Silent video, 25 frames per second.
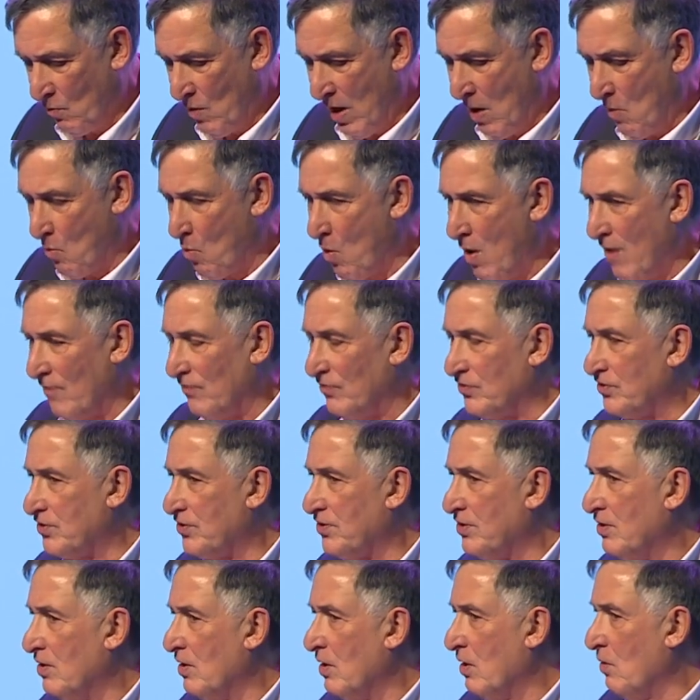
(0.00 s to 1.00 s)
where
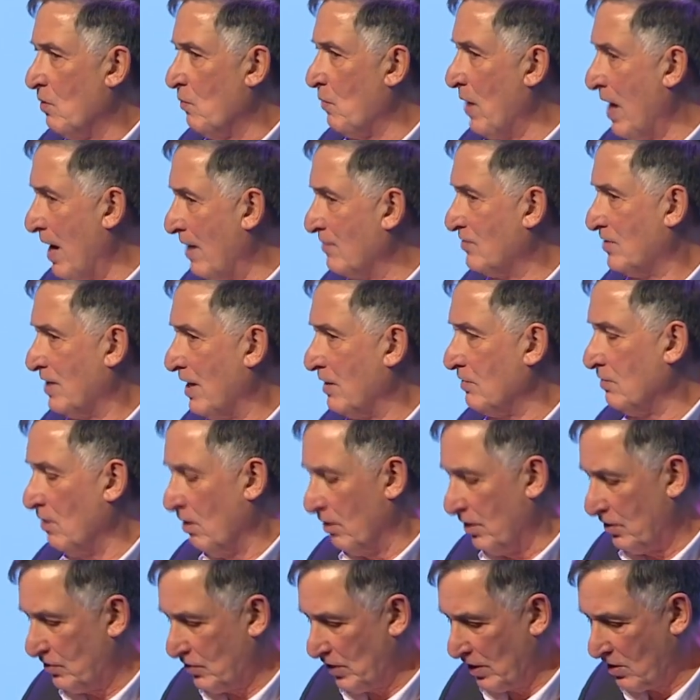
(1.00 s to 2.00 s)
once we had
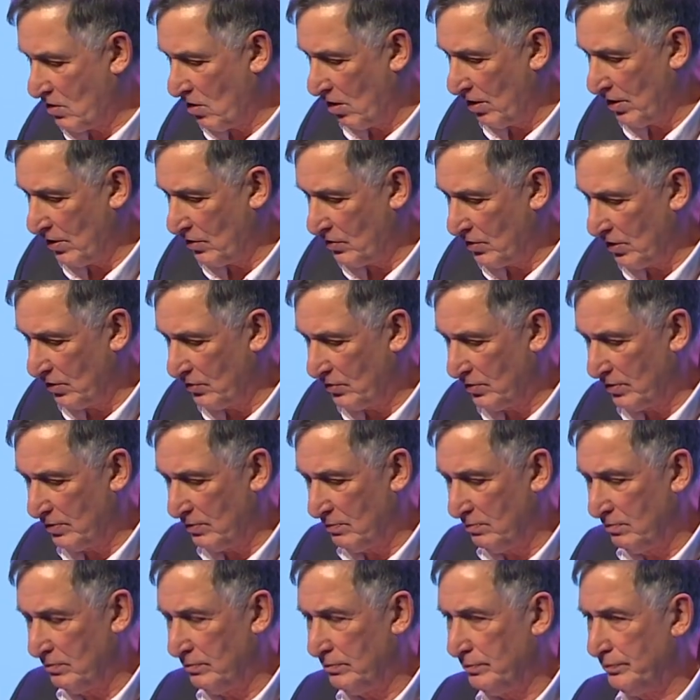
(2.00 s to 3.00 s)
technology colleges.